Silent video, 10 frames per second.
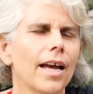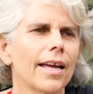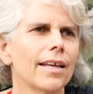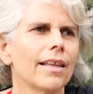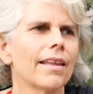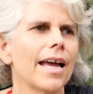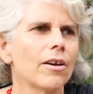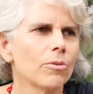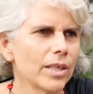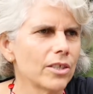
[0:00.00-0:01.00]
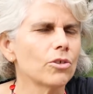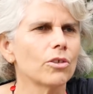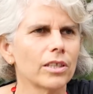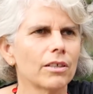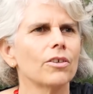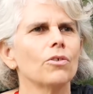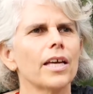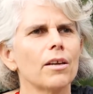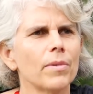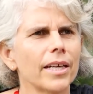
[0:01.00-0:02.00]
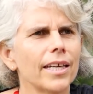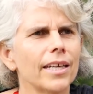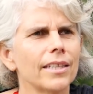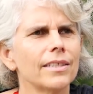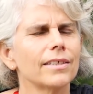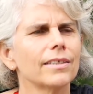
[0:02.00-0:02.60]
and allowed me to clear it all out of my head.